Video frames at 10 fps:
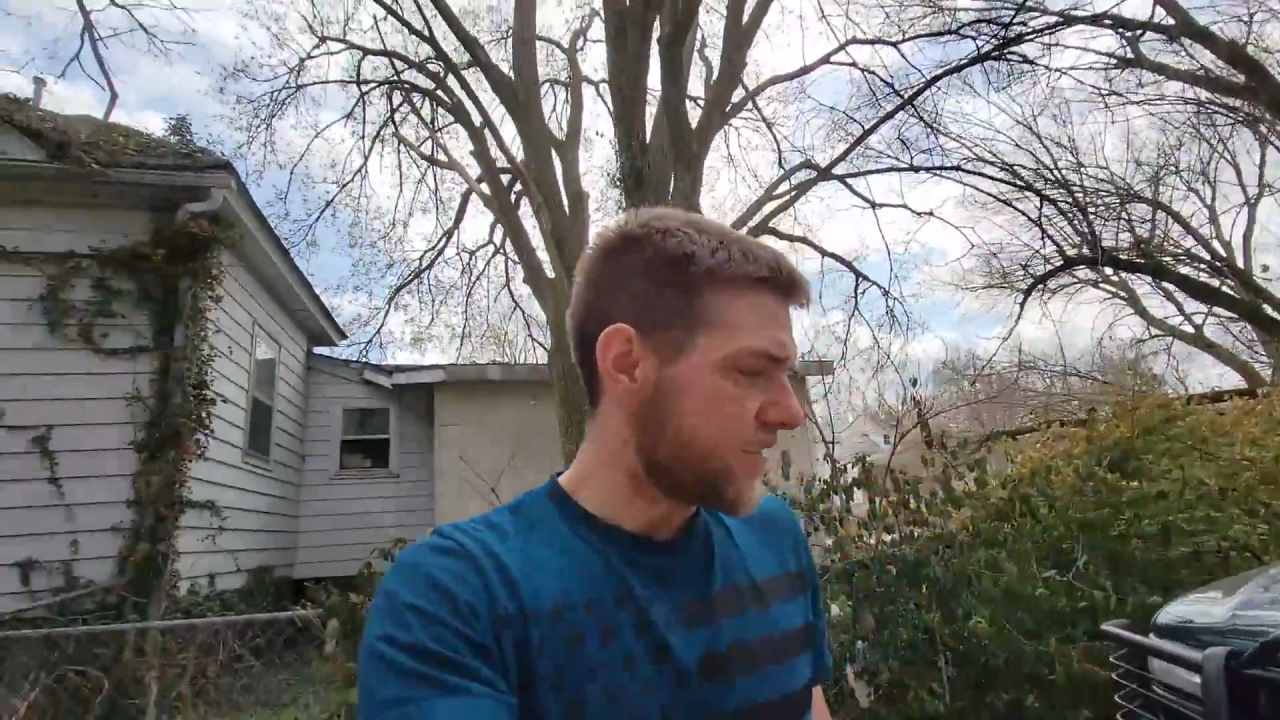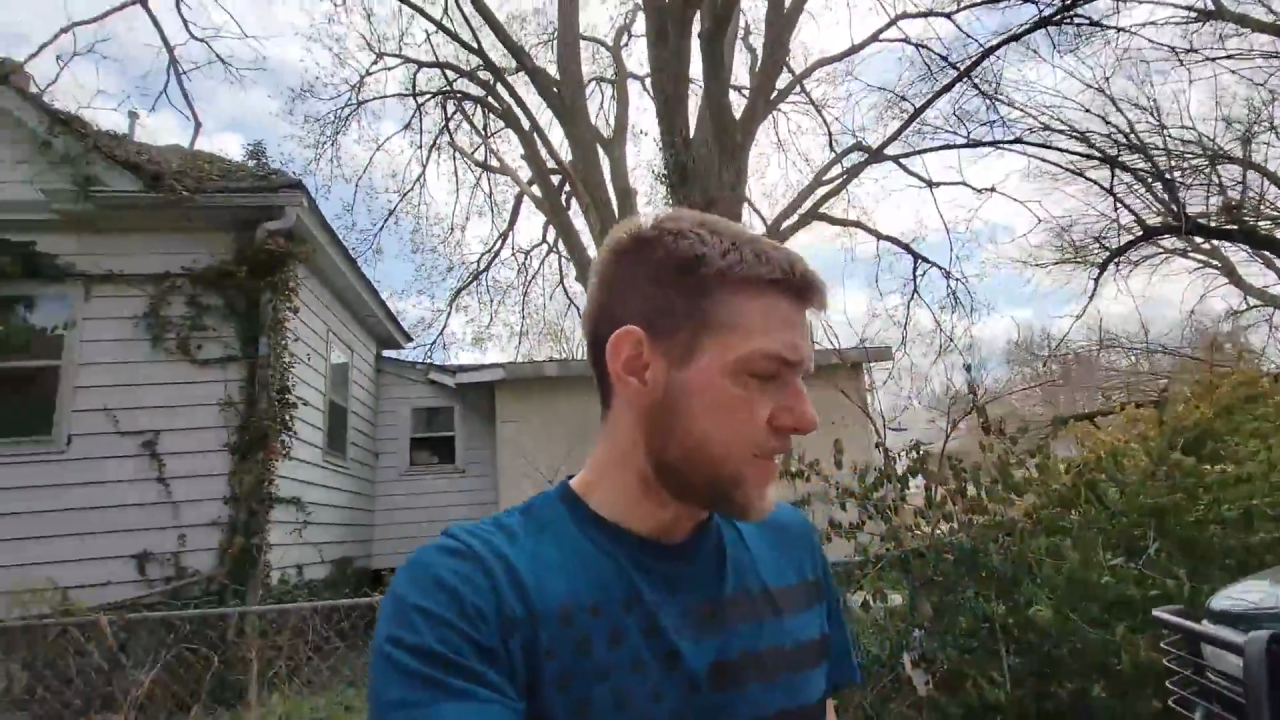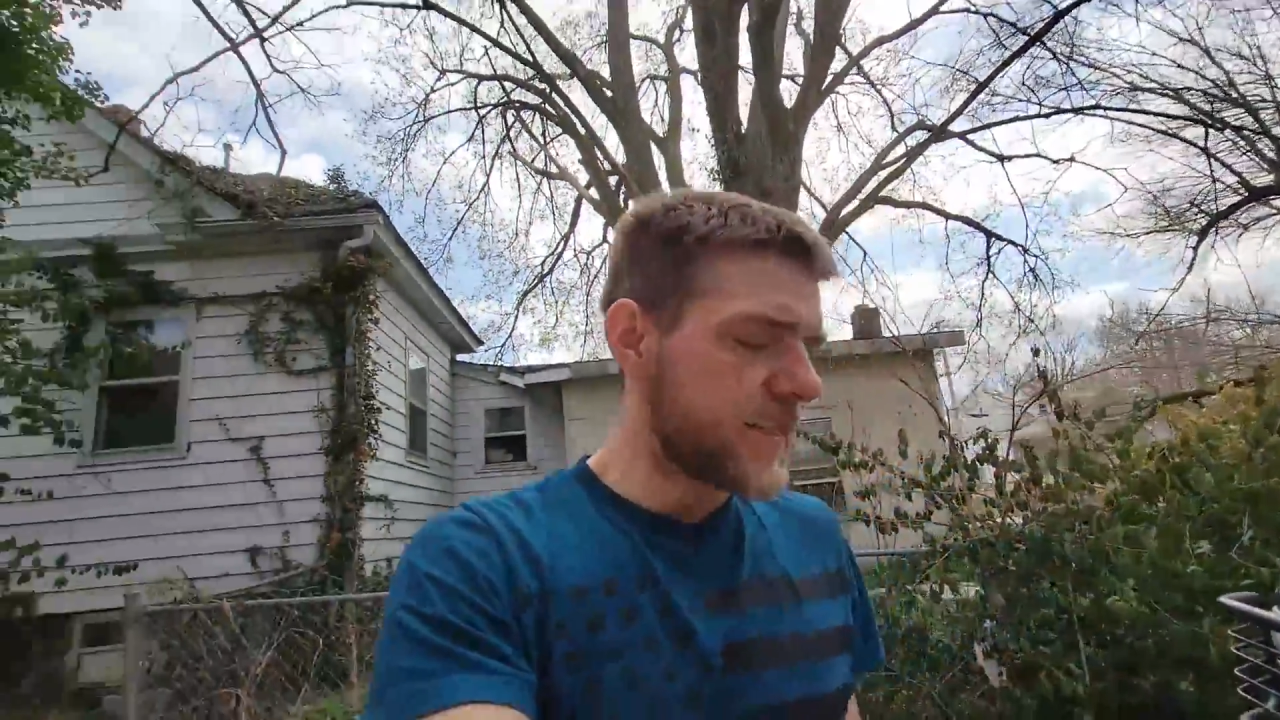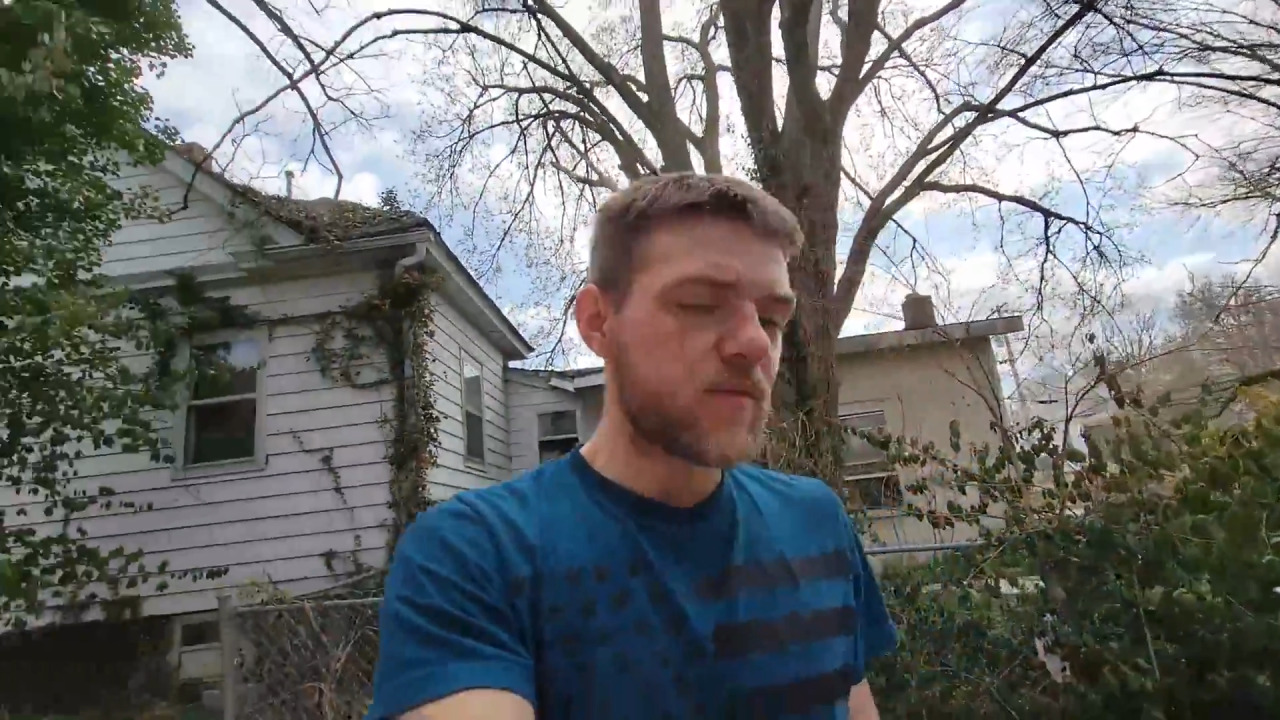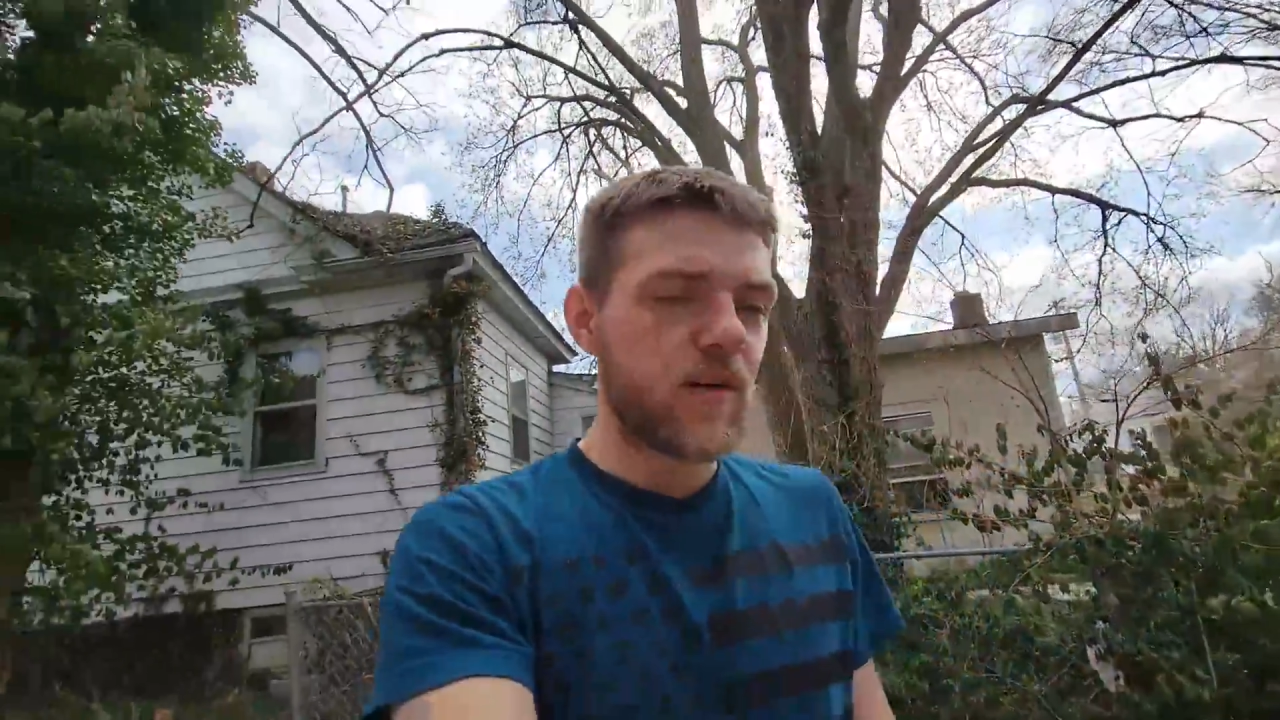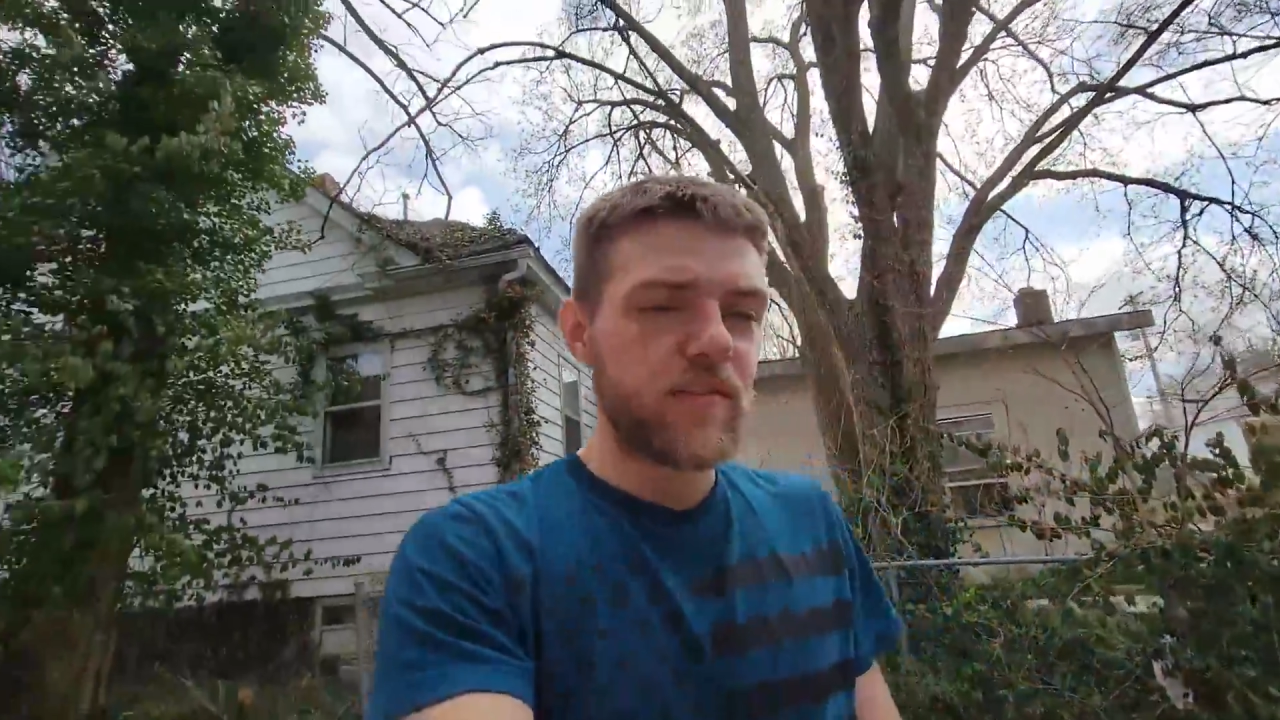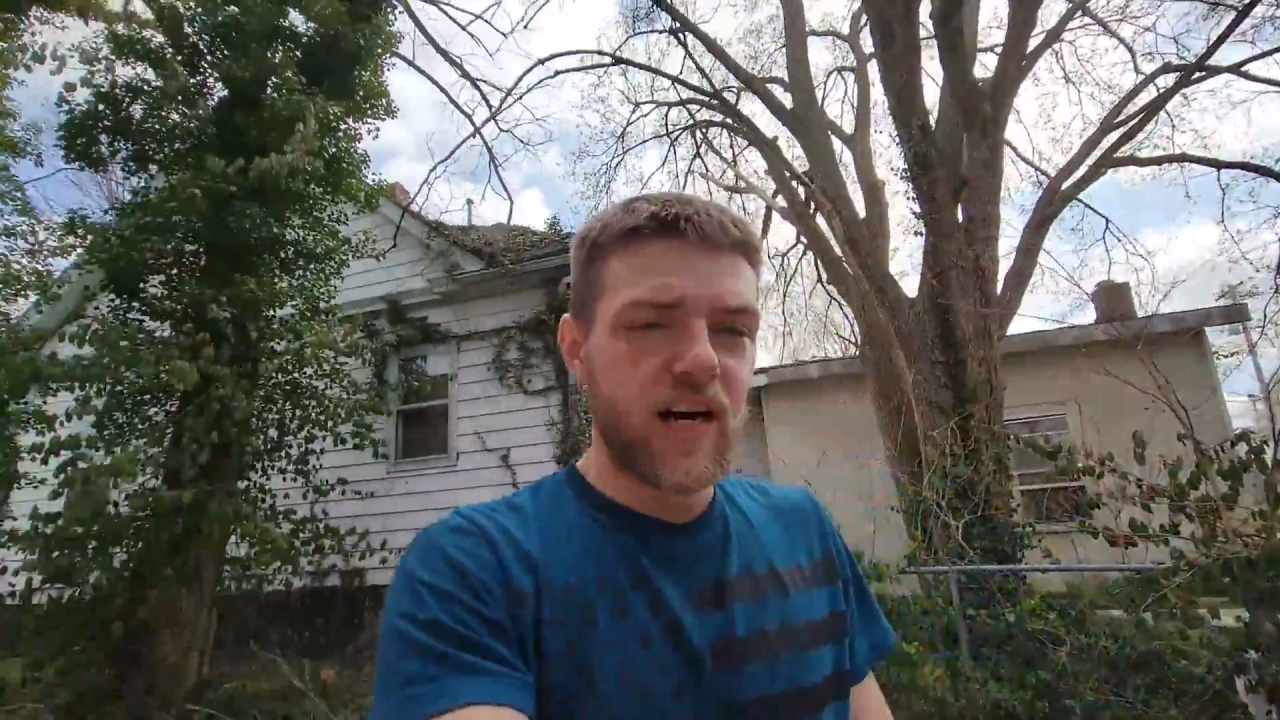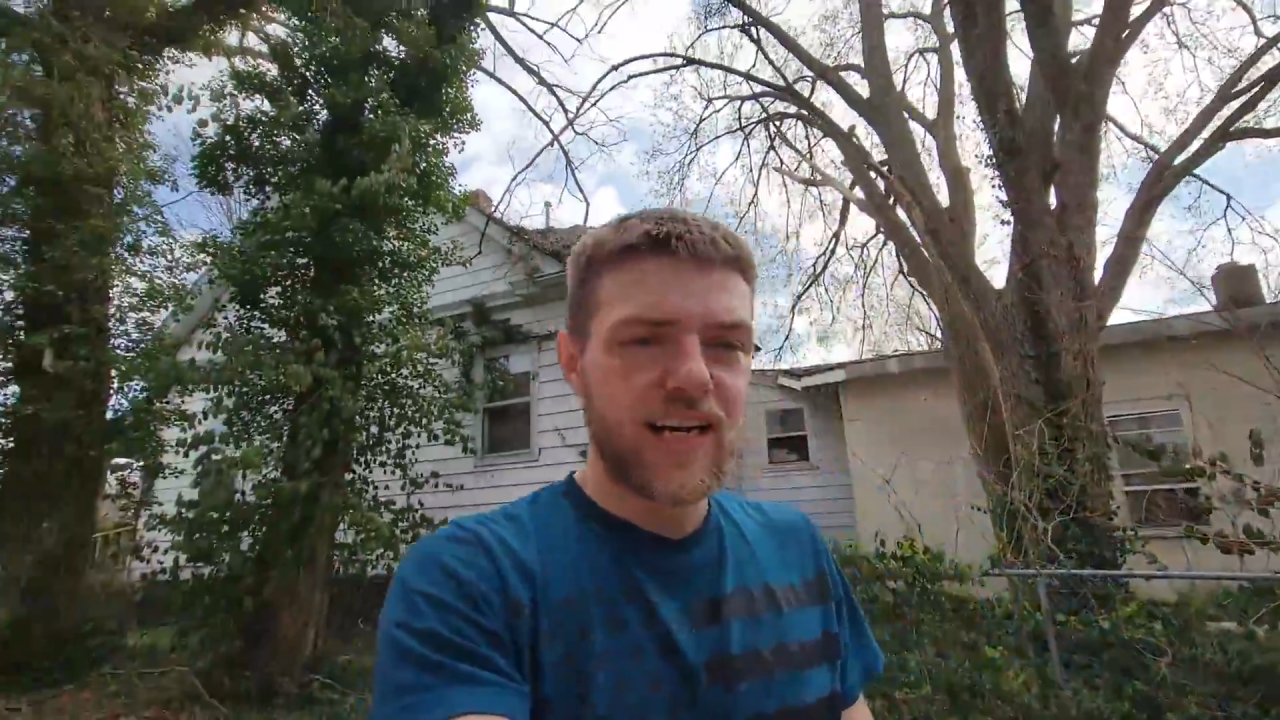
since we've done